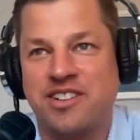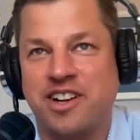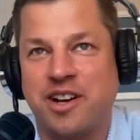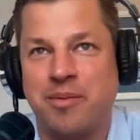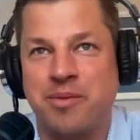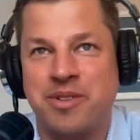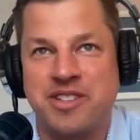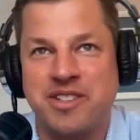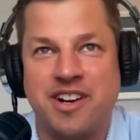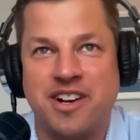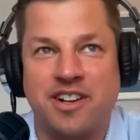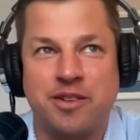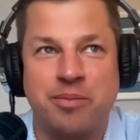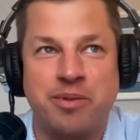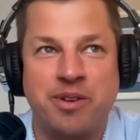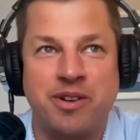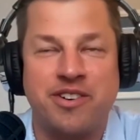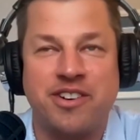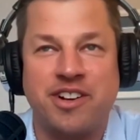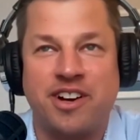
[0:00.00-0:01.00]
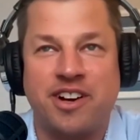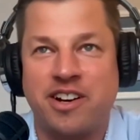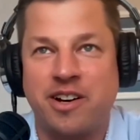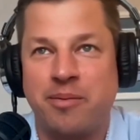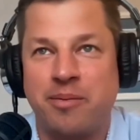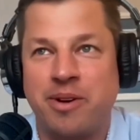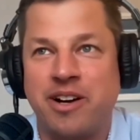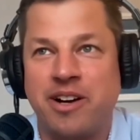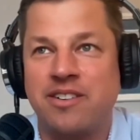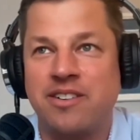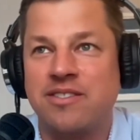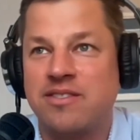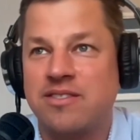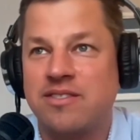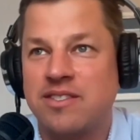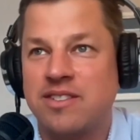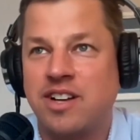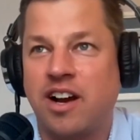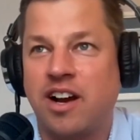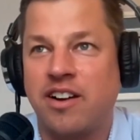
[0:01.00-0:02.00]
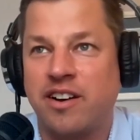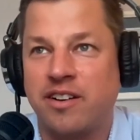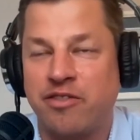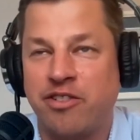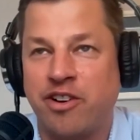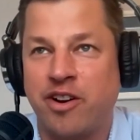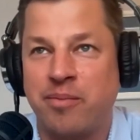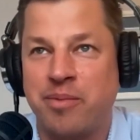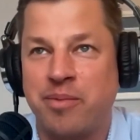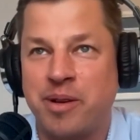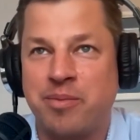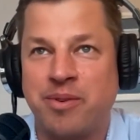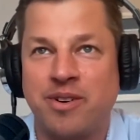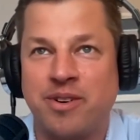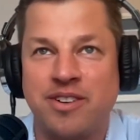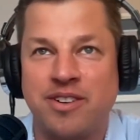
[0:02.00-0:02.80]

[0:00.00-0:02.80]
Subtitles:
Cummings and Dr. Peter talking in front of people.